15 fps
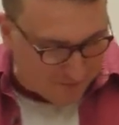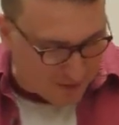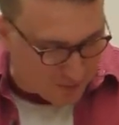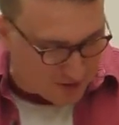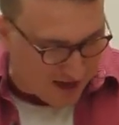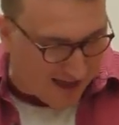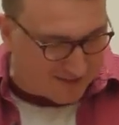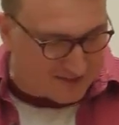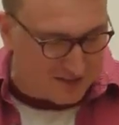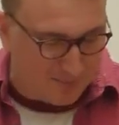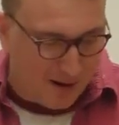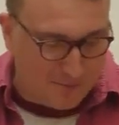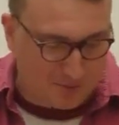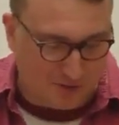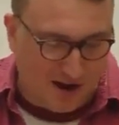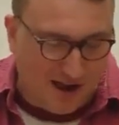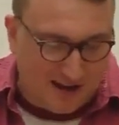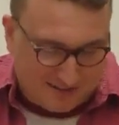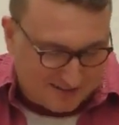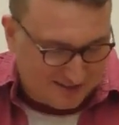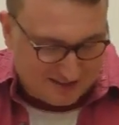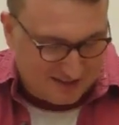he would answer my
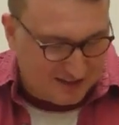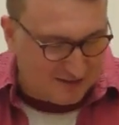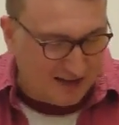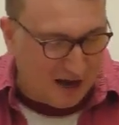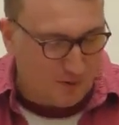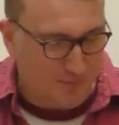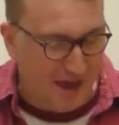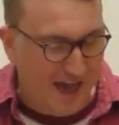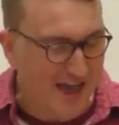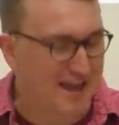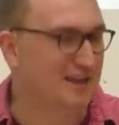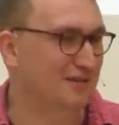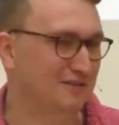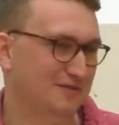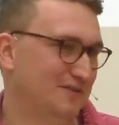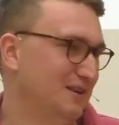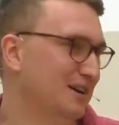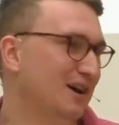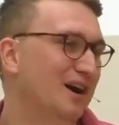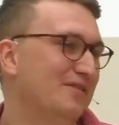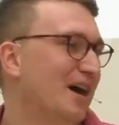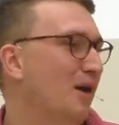prayers, then I would behave
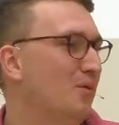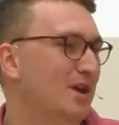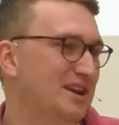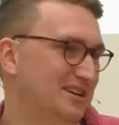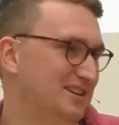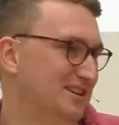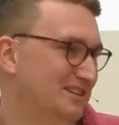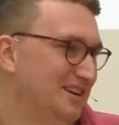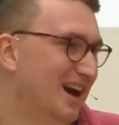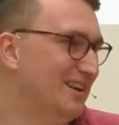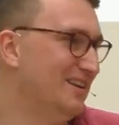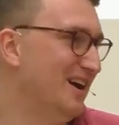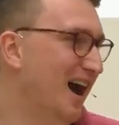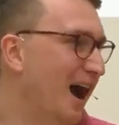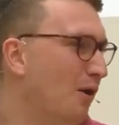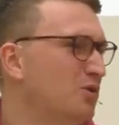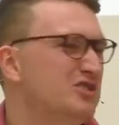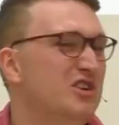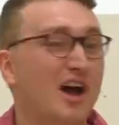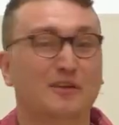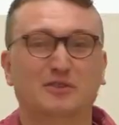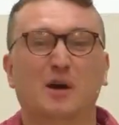that week, and I would
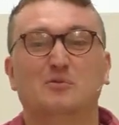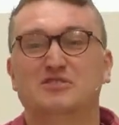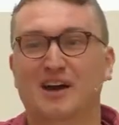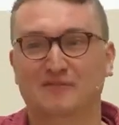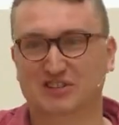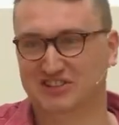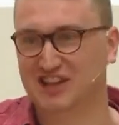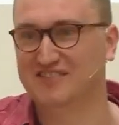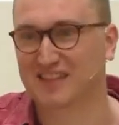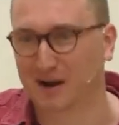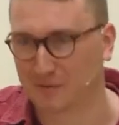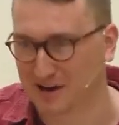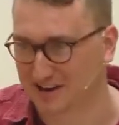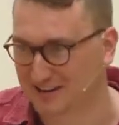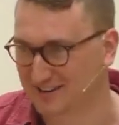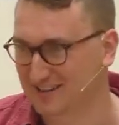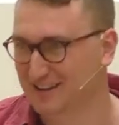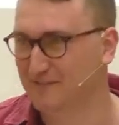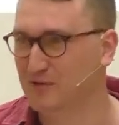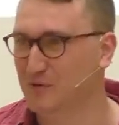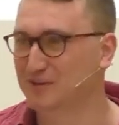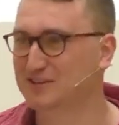never sin that week.
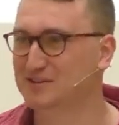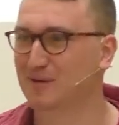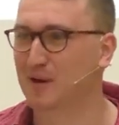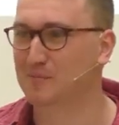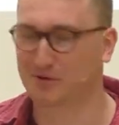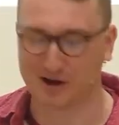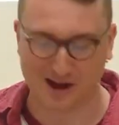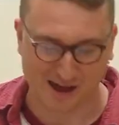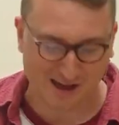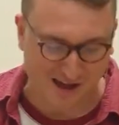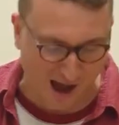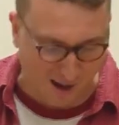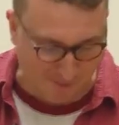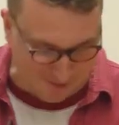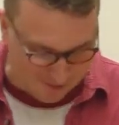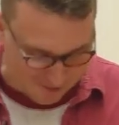If you answer my prayer, I'll be